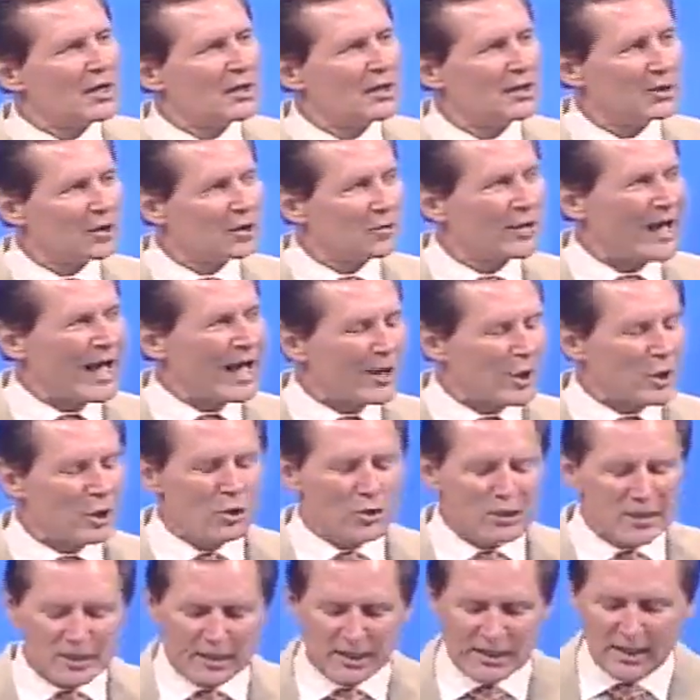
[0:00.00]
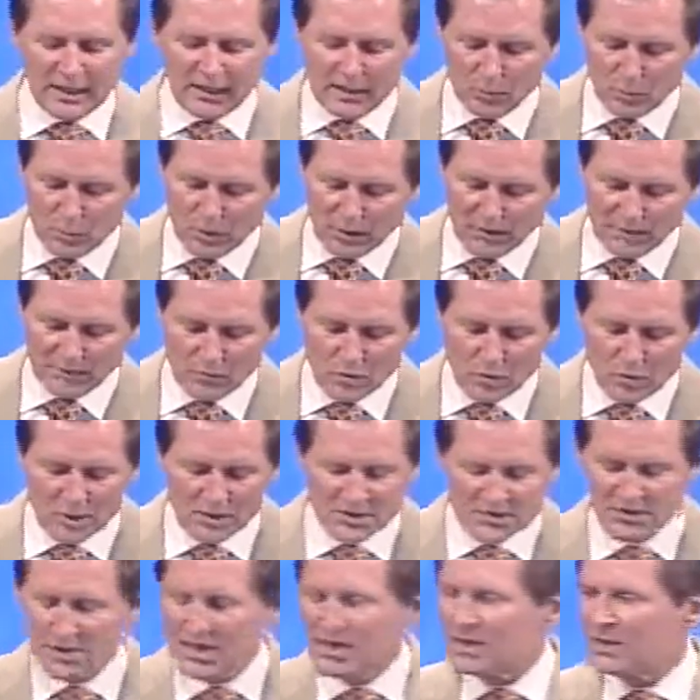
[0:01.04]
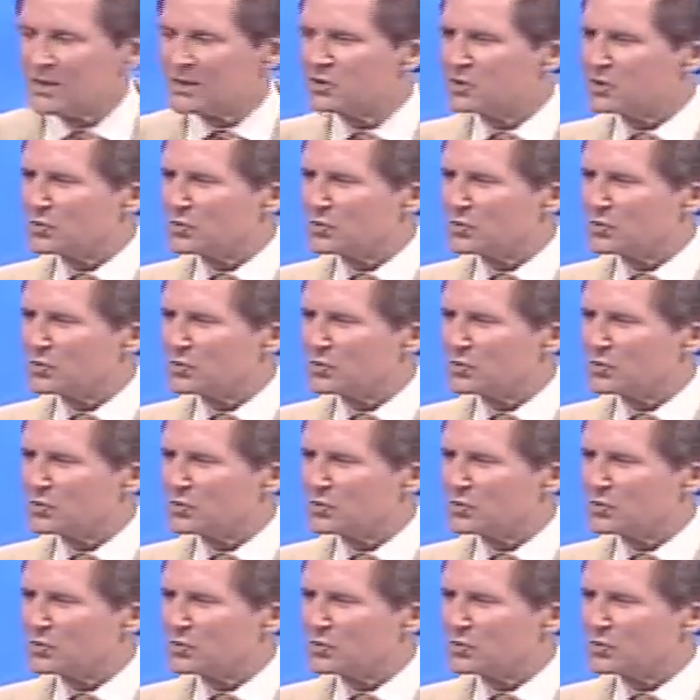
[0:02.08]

not hurting anyone, of course. The